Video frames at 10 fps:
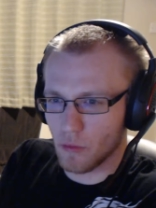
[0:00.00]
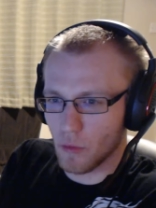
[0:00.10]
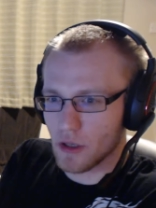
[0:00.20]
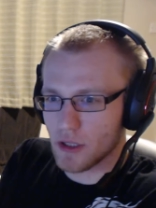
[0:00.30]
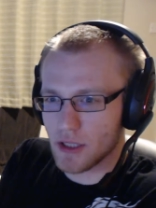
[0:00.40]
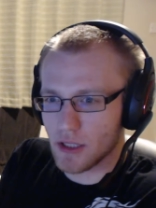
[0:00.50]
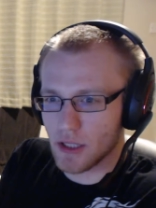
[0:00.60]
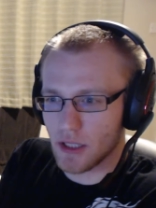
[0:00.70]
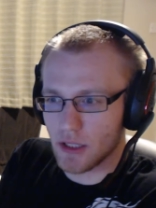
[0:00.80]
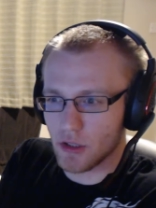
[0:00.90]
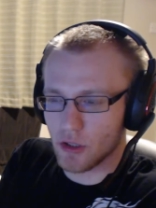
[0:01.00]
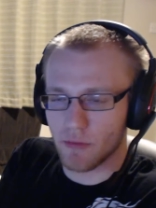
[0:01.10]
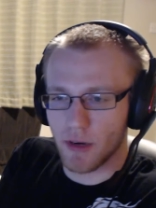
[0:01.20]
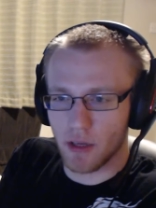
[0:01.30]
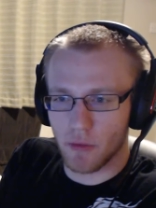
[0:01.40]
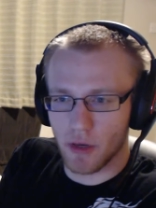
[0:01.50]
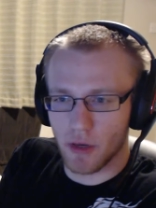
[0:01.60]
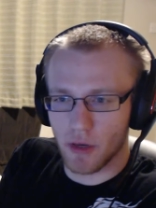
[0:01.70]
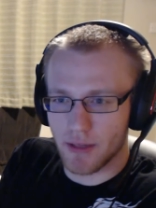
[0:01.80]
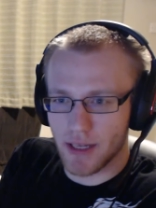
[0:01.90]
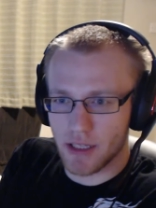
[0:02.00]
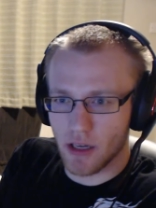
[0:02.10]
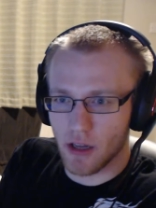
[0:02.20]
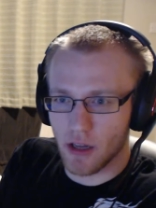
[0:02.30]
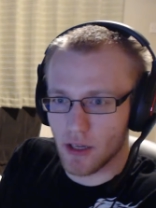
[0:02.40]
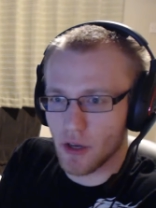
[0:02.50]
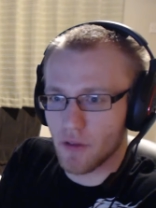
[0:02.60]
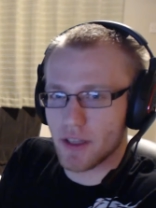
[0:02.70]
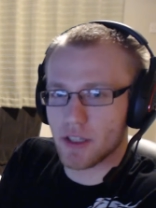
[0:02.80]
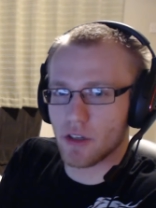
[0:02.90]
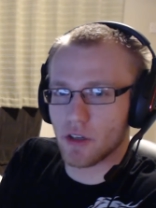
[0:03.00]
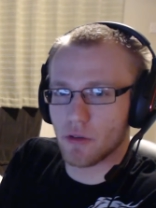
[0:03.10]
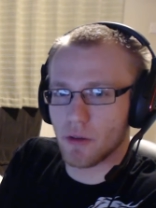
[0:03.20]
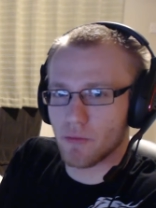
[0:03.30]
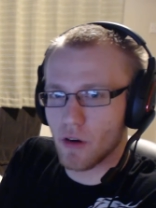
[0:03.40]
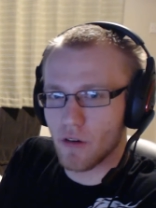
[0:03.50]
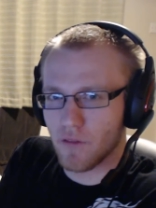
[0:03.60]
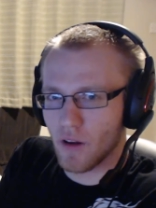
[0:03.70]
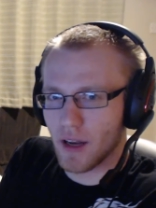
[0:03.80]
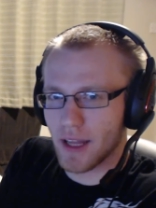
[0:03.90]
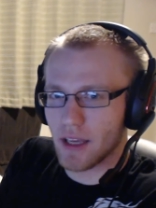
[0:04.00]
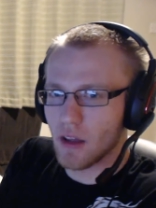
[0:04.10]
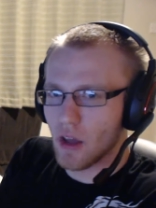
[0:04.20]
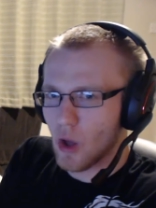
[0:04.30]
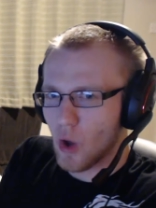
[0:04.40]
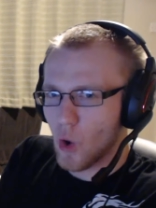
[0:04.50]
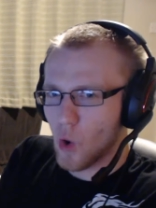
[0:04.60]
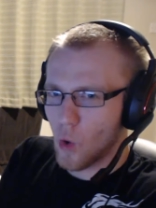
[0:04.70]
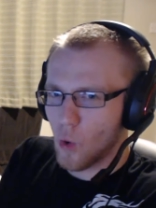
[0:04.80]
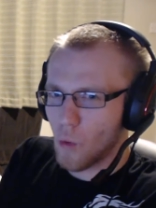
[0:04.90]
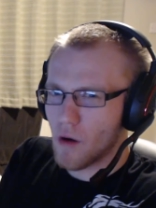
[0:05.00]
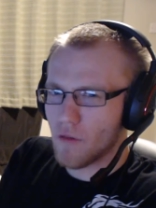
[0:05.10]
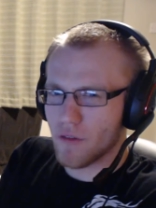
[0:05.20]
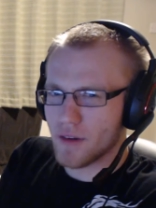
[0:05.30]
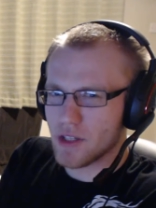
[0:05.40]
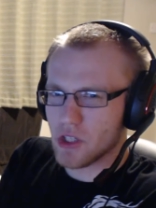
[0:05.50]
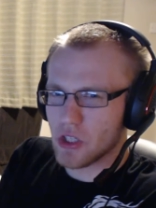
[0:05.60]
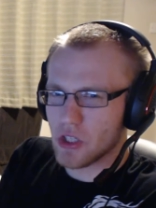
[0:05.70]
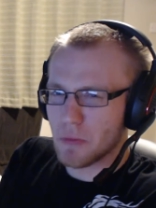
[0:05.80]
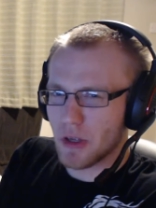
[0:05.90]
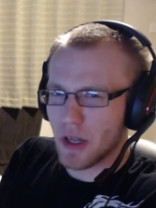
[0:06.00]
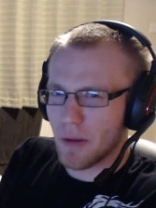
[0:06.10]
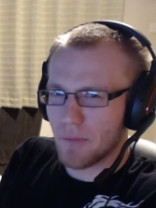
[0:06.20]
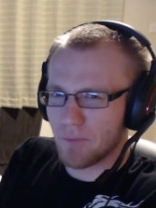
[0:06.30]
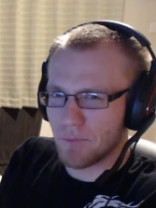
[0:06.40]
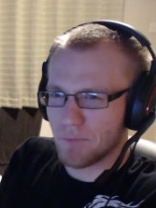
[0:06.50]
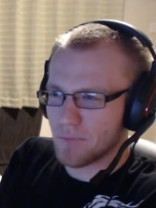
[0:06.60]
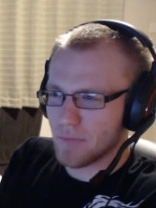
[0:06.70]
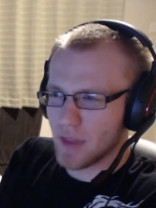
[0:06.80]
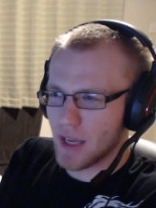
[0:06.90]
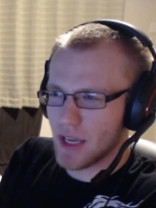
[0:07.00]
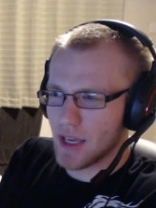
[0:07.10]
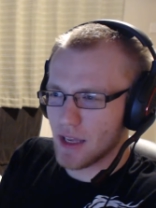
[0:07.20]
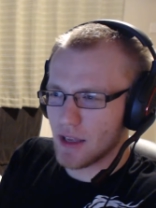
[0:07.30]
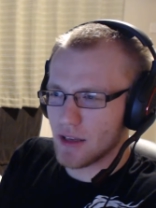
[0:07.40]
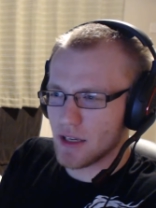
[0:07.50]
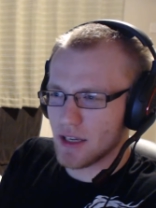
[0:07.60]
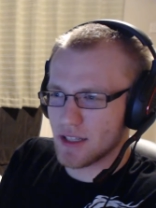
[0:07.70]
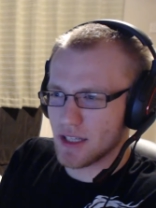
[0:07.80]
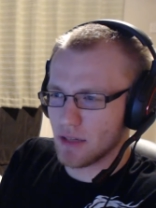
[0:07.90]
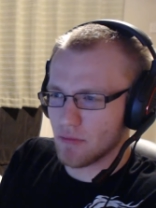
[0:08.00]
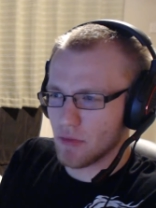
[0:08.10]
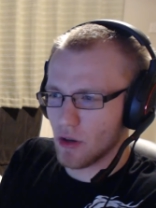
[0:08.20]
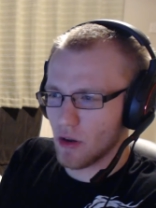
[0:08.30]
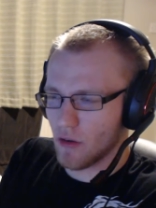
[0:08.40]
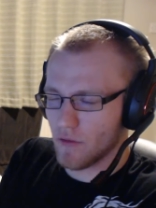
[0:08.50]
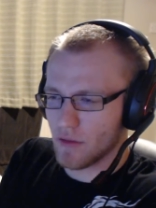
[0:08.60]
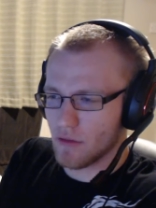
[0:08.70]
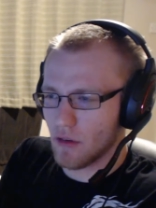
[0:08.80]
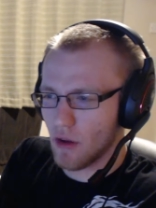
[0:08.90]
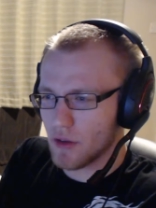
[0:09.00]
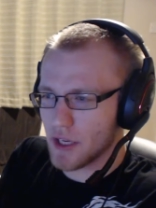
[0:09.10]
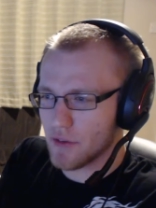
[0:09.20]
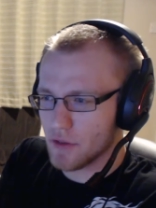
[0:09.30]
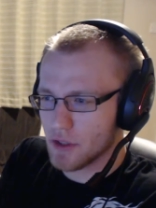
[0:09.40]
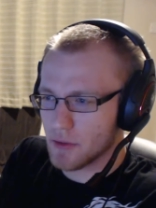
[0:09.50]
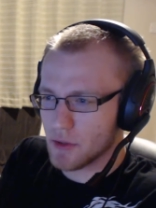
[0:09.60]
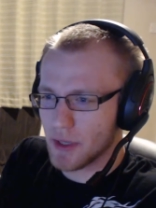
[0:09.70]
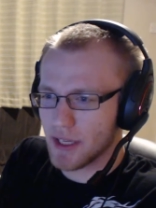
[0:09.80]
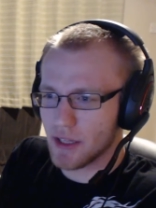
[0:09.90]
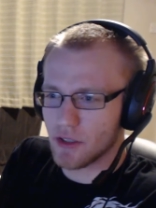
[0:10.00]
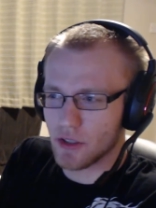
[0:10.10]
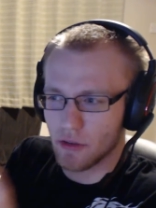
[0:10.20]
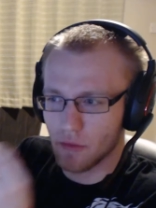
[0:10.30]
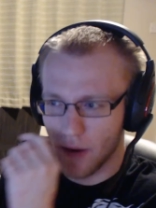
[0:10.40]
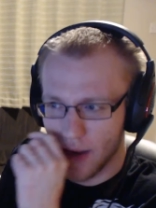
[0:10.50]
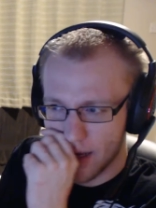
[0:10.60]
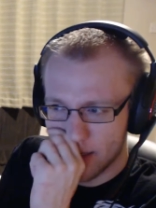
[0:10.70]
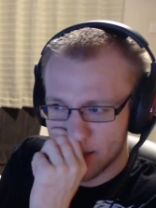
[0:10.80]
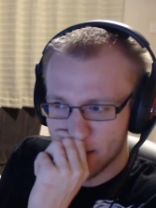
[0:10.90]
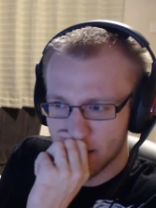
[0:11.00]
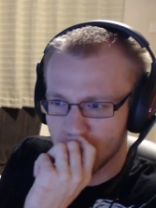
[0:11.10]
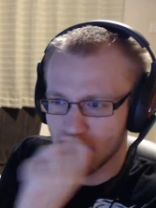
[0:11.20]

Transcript: worse than Tomb Raider when it came to SLI. I don't know if that's to do with the profiling or what, for instance, but um, it, it, seemed a lot of lot of difference between the two. Whereas